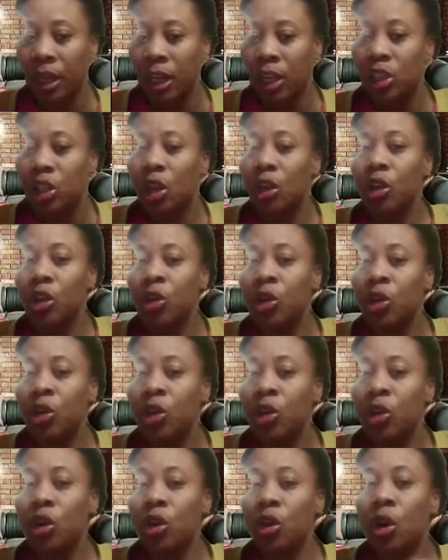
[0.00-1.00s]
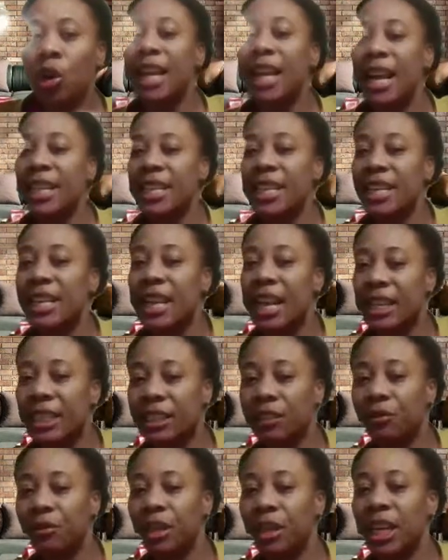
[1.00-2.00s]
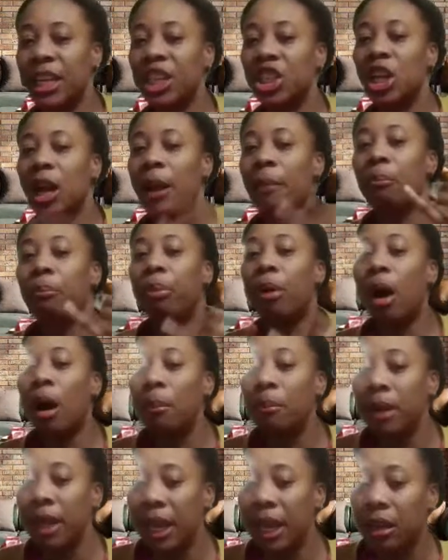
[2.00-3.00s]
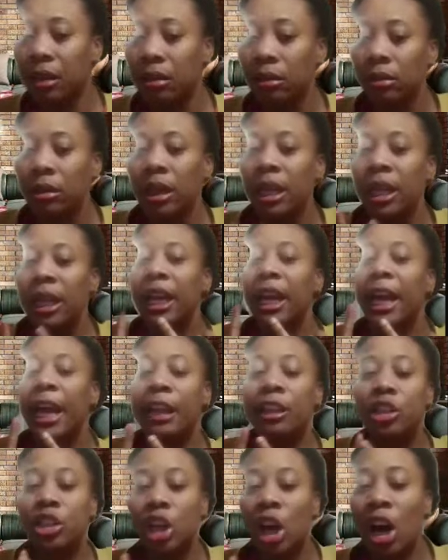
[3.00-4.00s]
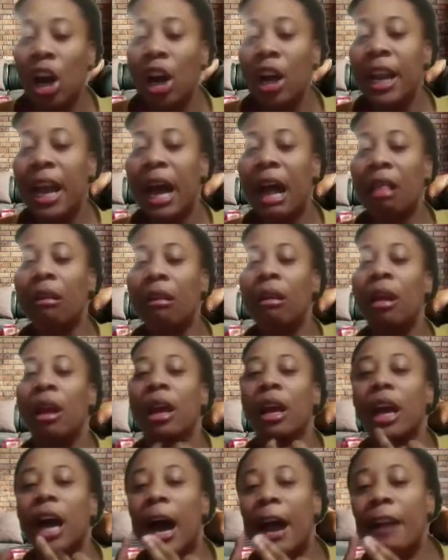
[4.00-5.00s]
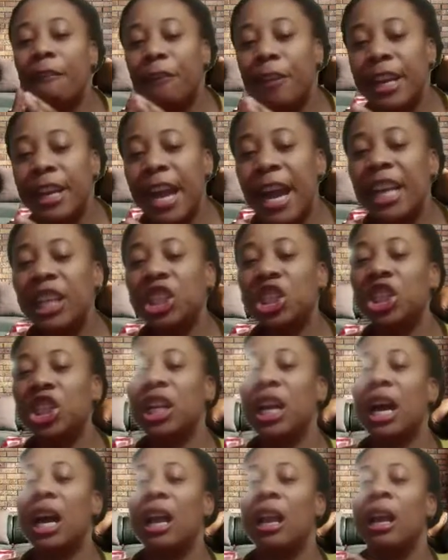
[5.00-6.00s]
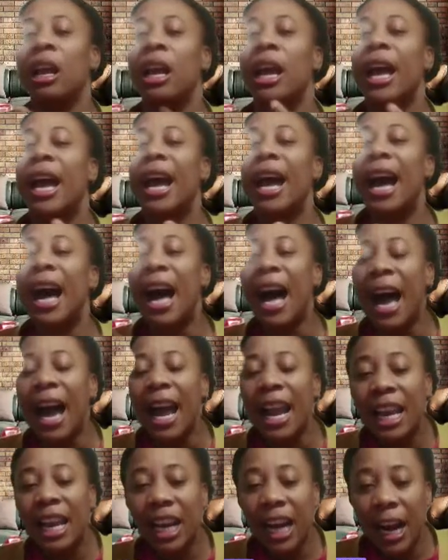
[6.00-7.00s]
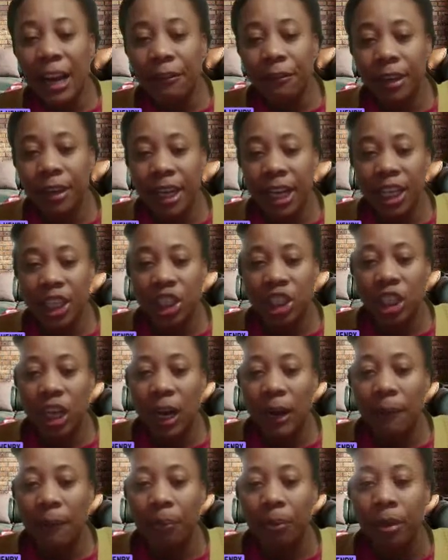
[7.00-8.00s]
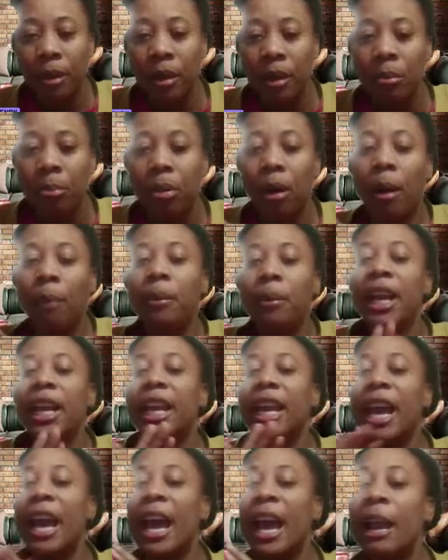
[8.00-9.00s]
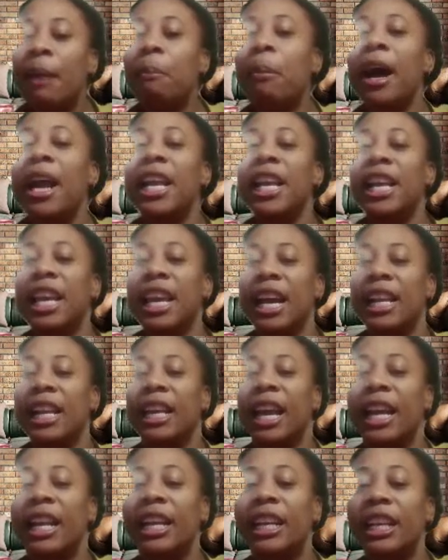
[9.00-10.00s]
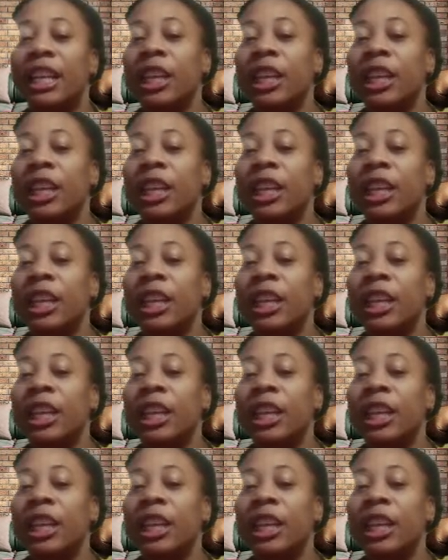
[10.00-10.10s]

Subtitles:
So those are data classification: public, internal, confidential, highly confidential. Public, anybody can get it.